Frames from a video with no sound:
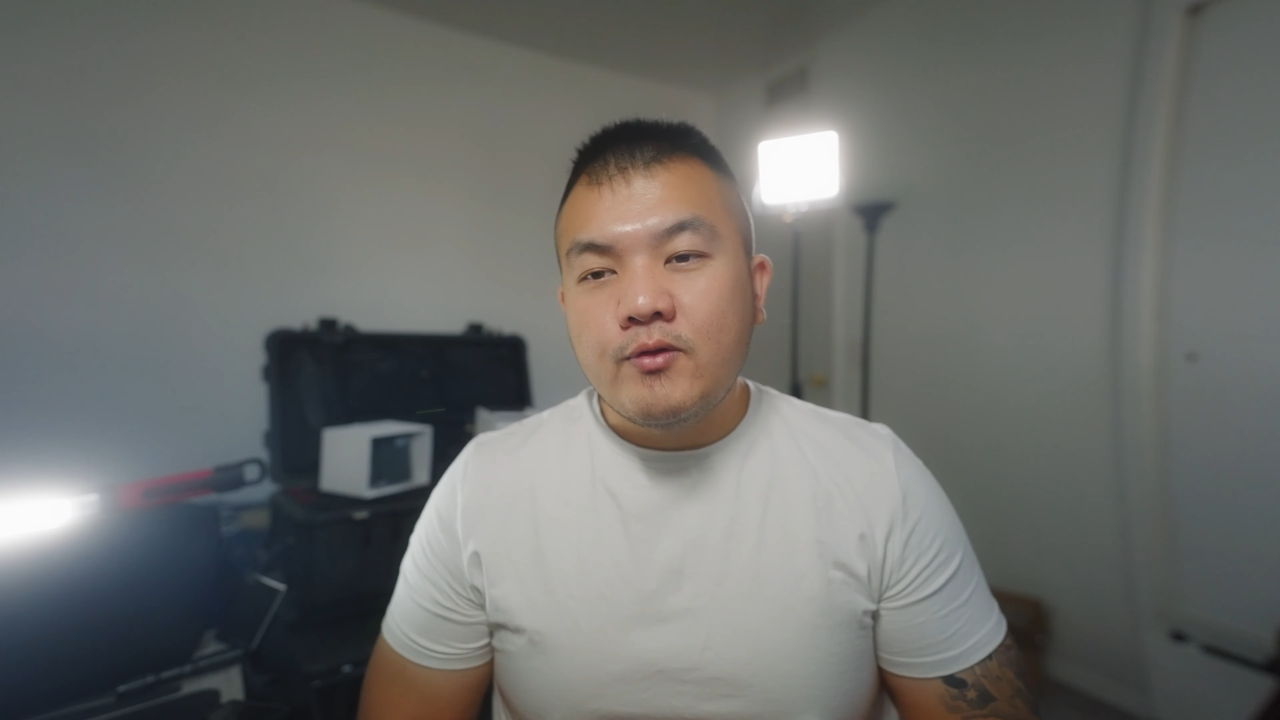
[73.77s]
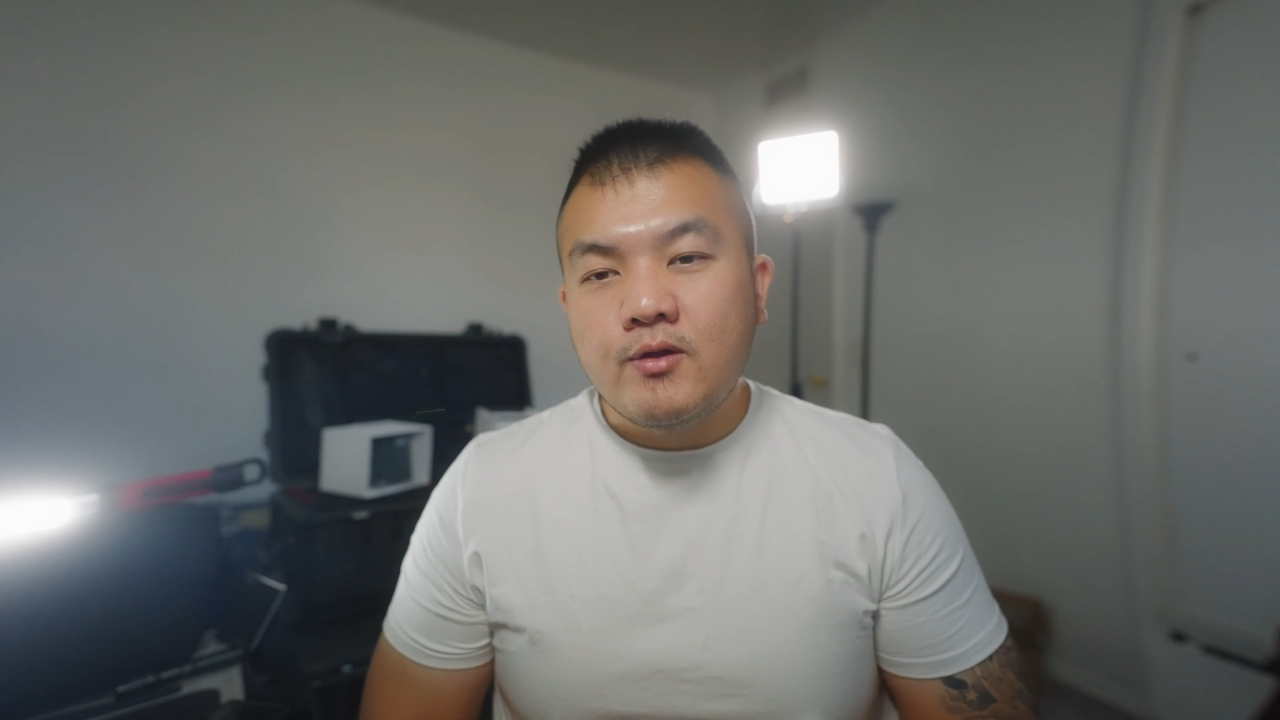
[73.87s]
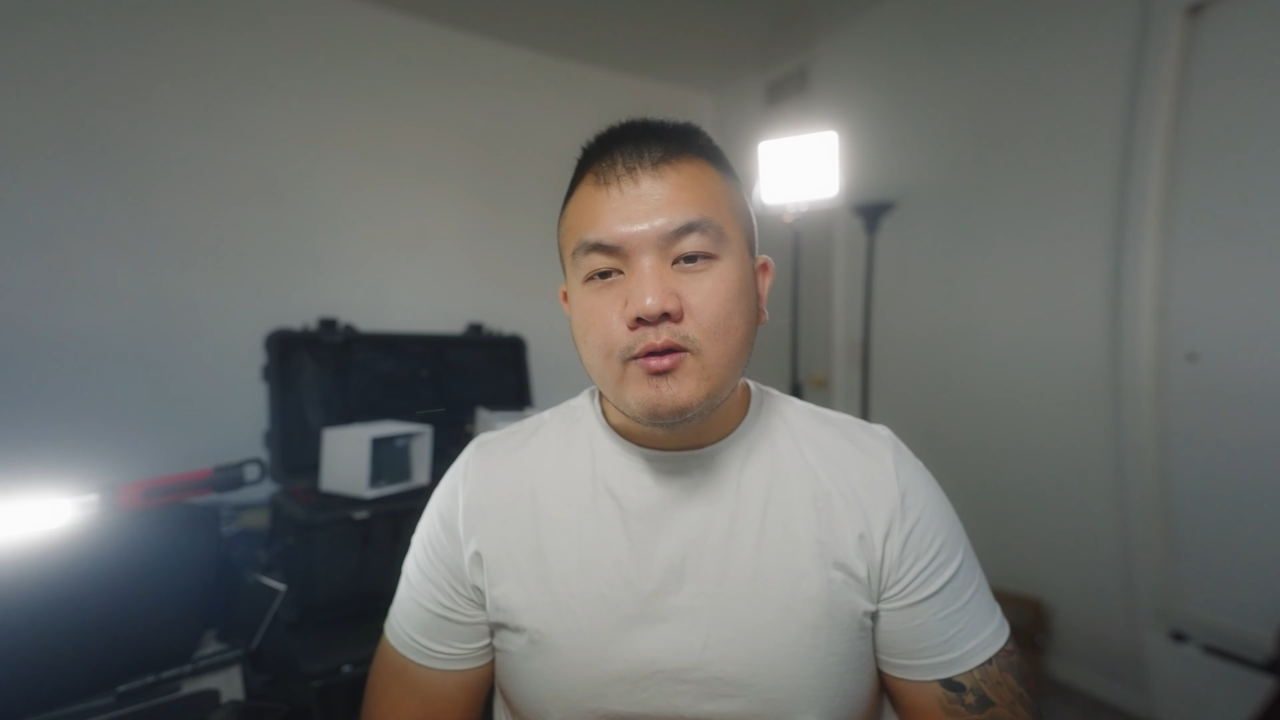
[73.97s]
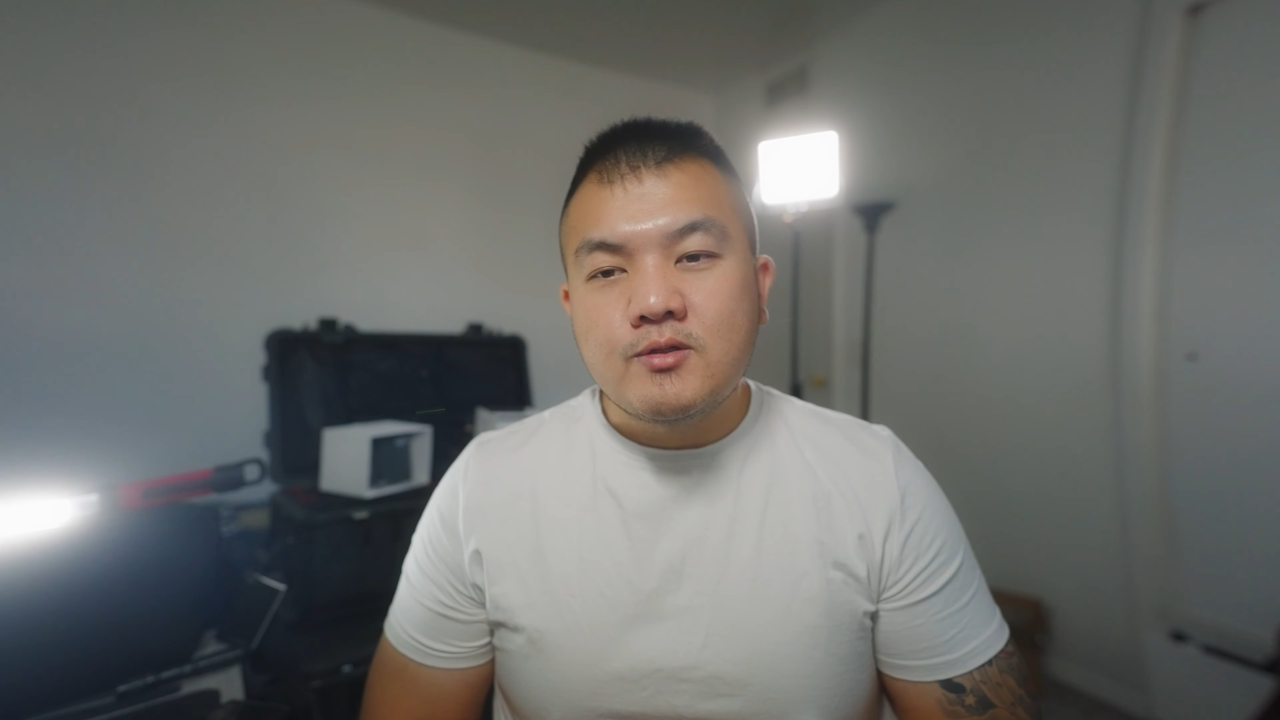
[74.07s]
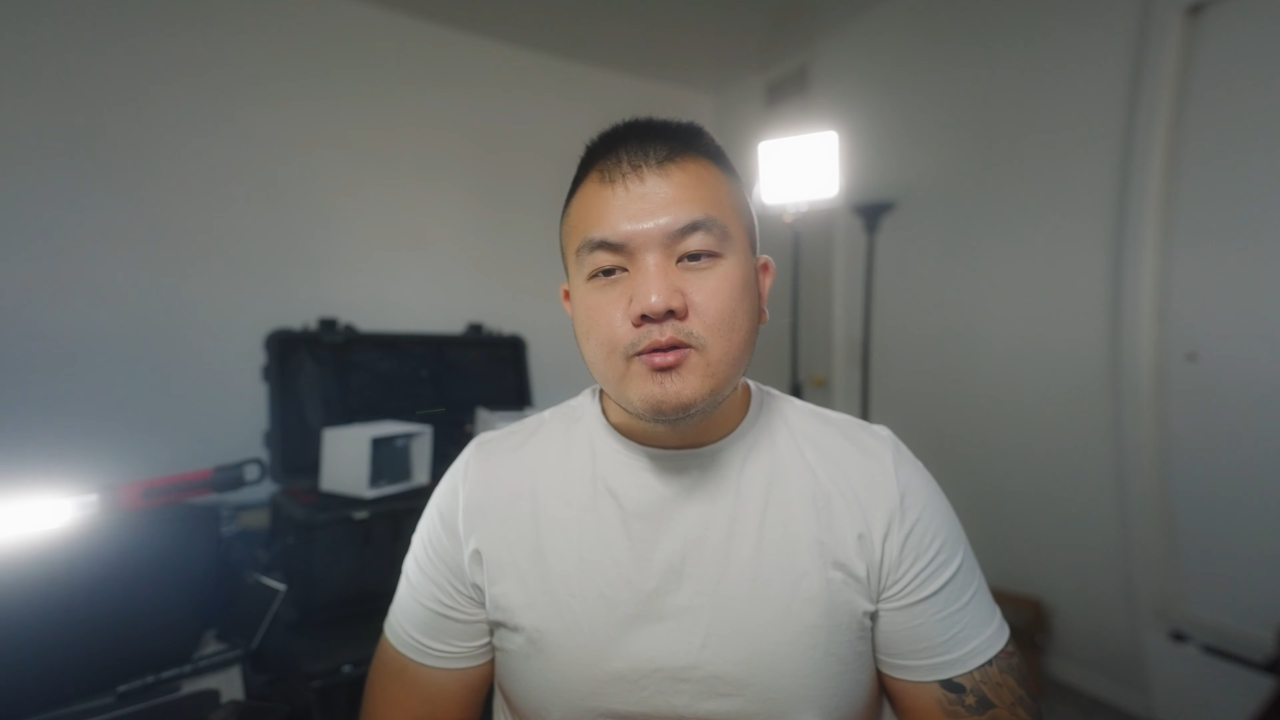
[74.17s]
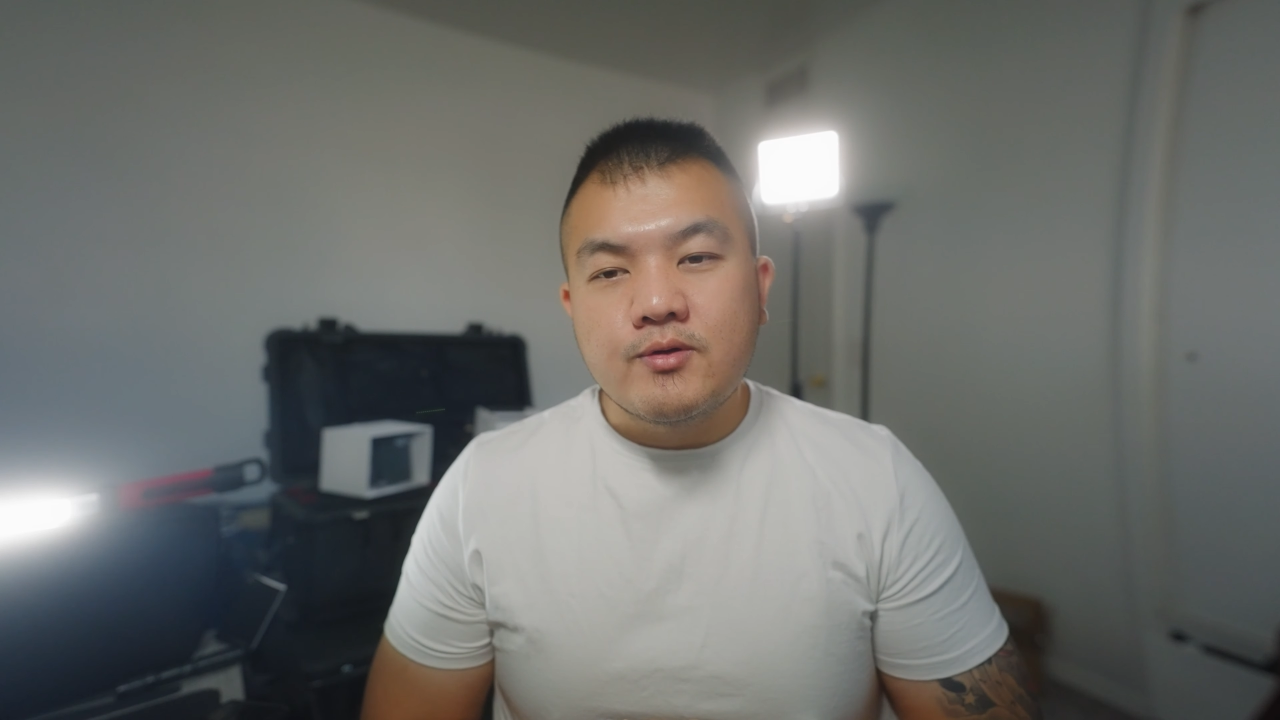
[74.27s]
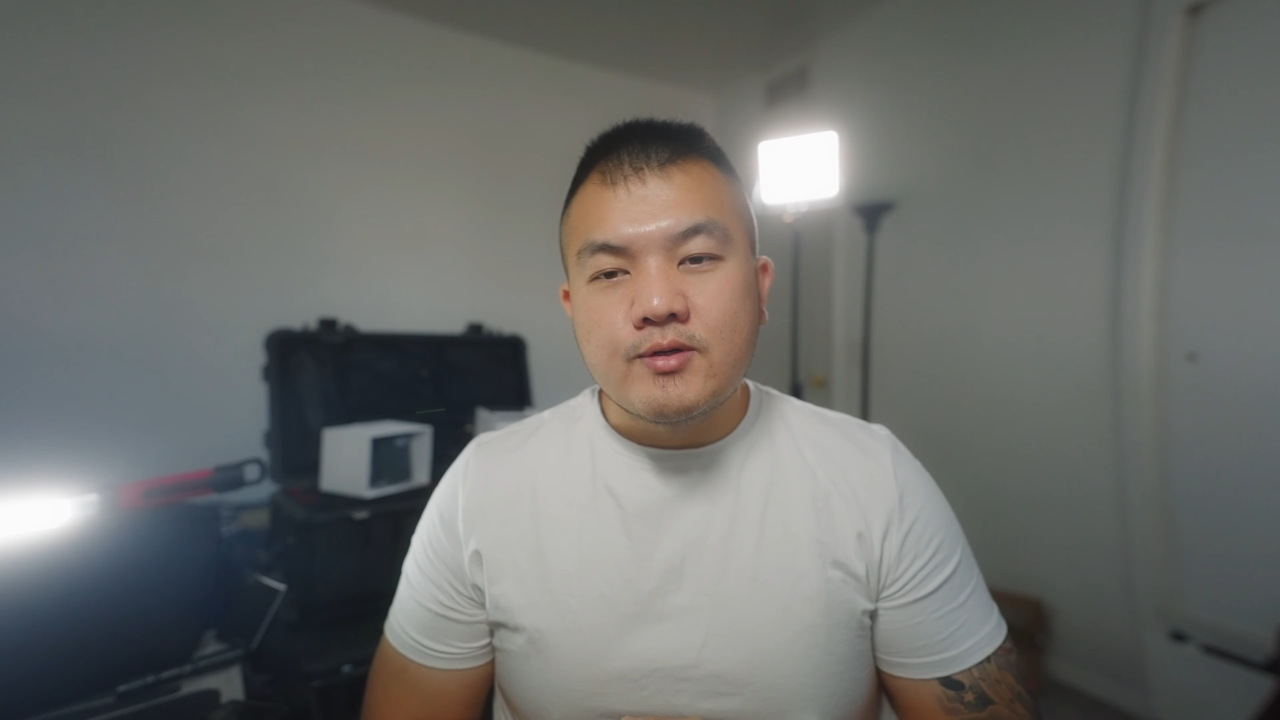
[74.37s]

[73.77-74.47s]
for you to